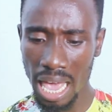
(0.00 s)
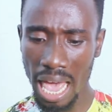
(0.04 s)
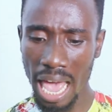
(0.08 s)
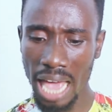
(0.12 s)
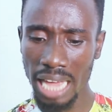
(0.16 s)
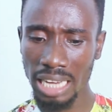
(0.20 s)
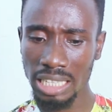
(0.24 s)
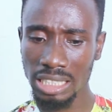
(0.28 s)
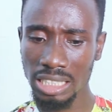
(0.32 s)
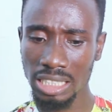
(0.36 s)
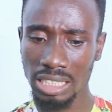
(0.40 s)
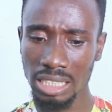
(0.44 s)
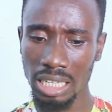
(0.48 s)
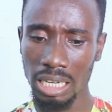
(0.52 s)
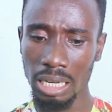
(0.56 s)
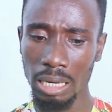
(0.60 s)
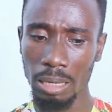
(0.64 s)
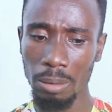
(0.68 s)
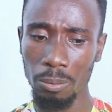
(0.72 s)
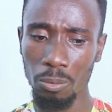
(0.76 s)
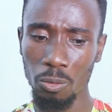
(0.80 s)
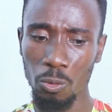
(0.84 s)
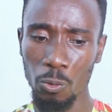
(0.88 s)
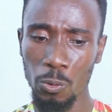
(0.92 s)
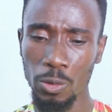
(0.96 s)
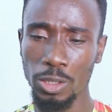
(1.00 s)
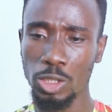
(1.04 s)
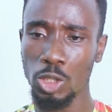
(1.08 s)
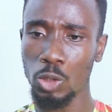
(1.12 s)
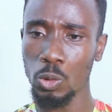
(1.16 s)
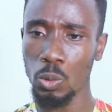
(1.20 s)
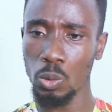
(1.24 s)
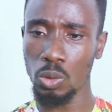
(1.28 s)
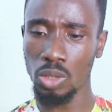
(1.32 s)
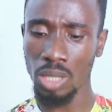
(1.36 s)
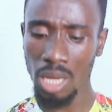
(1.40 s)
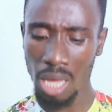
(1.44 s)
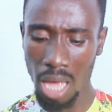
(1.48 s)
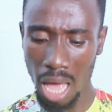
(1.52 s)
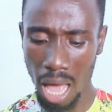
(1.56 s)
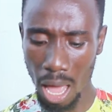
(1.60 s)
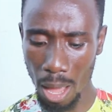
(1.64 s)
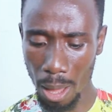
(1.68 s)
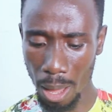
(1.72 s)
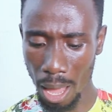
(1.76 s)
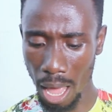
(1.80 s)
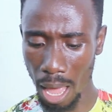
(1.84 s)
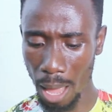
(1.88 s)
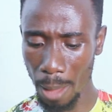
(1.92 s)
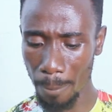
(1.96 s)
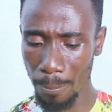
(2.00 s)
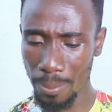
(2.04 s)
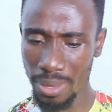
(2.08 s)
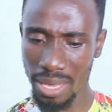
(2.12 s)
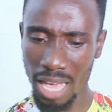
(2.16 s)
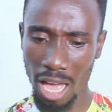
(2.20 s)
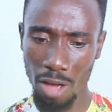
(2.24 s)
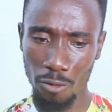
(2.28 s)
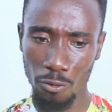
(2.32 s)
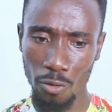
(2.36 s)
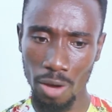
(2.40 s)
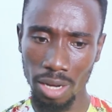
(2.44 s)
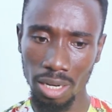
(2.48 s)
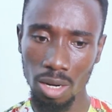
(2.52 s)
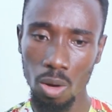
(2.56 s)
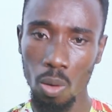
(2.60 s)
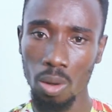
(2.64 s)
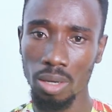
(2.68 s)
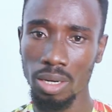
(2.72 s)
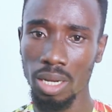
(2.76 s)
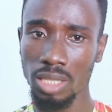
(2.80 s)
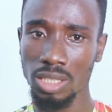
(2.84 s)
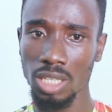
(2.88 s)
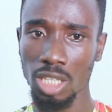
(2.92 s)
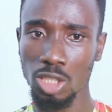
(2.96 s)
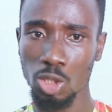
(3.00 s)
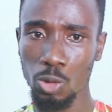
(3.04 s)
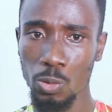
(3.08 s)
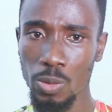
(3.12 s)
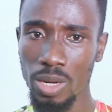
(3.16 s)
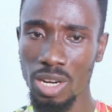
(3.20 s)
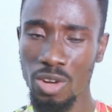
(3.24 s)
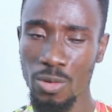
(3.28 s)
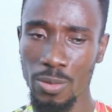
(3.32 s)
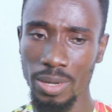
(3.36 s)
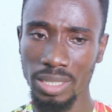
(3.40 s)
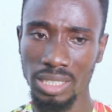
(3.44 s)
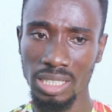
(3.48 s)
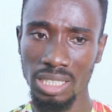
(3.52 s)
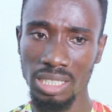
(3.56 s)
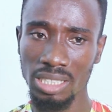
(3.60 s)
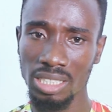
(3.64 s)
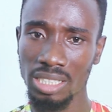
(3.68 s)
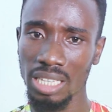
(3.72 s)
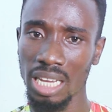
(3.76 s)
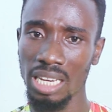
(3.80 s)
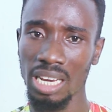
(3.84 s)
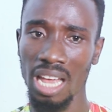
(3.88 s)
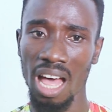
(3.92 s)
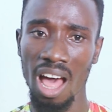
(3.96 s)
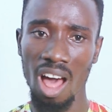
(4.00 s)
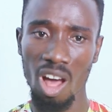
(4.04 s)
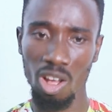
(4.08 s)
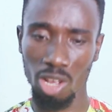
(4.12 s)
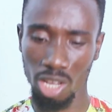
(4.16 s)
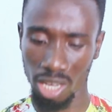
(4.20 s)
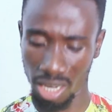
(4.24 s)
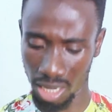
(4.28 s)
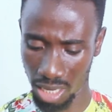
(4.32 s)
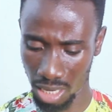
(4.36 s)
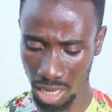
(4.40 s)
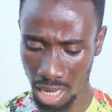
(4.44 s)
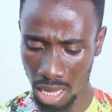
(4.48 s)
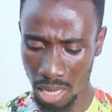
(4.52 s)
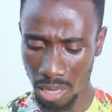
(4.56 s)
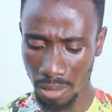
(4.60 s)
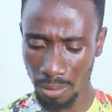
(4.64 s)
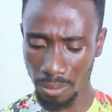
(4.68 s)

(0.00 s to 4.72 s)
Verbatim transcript: And um, we should uh, be avoiding unnecessary greetings and hugging.